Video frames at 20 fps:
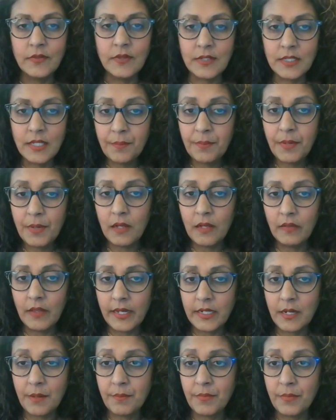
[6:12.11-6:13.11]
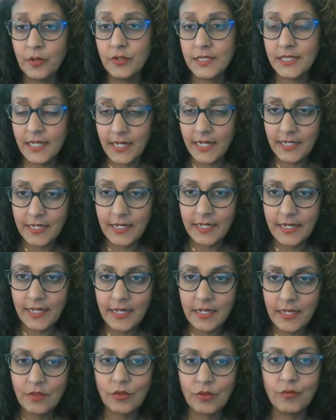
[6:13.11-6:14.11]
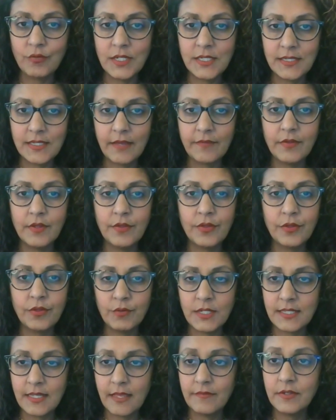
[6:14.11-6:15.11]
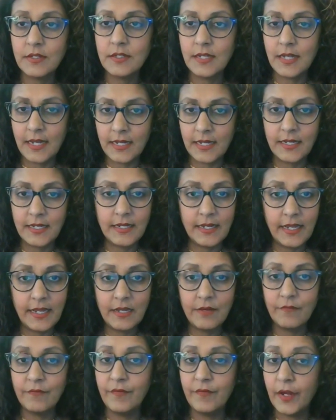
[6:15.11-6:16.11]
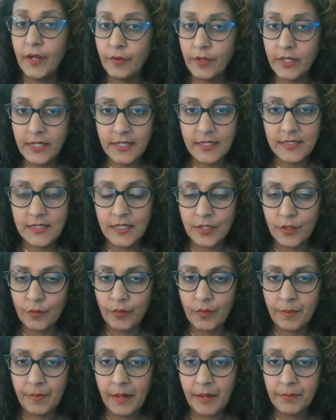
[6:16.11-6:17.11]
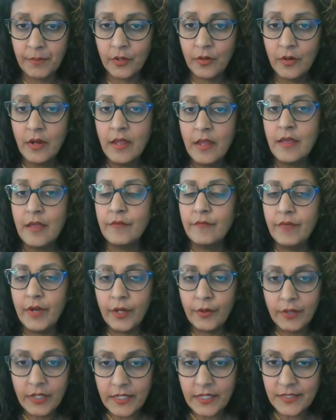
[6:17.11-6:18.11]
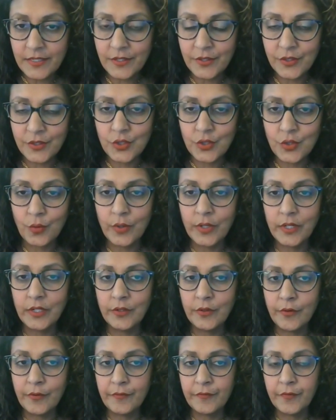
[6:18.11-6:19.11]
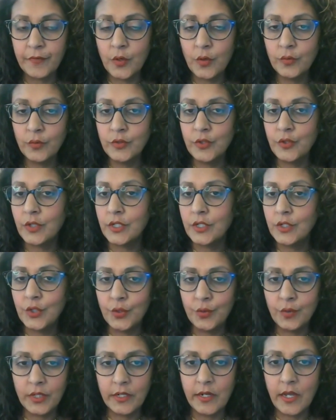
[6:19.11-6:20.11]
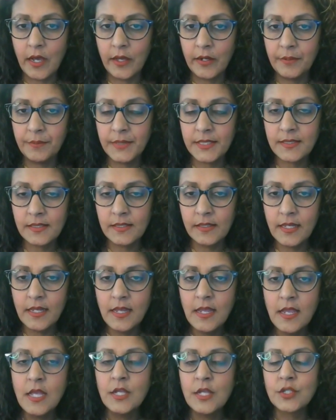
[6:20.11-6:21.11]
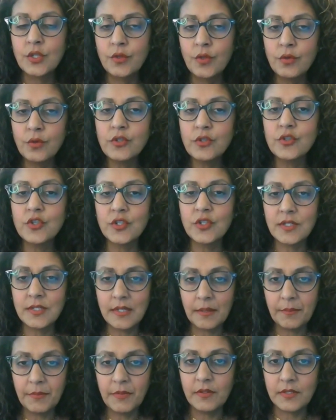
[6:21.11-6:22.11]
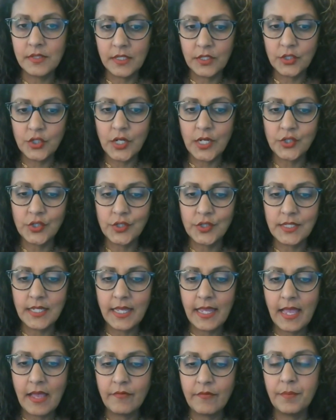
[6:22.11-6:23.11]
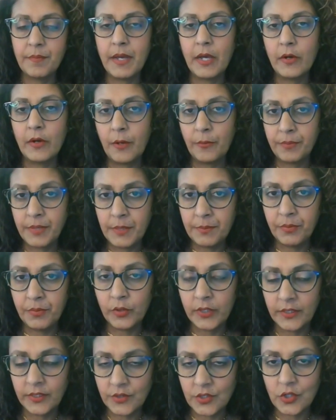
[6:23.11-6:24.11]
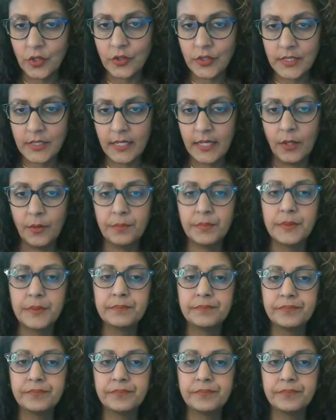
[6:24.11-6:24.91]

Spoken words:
The tip hotline number is 888-3737-888. Very easy to remember, very easy to store it in your phone. You can do it anonymously. So those are just some of the suggestions I have about how people can start to help.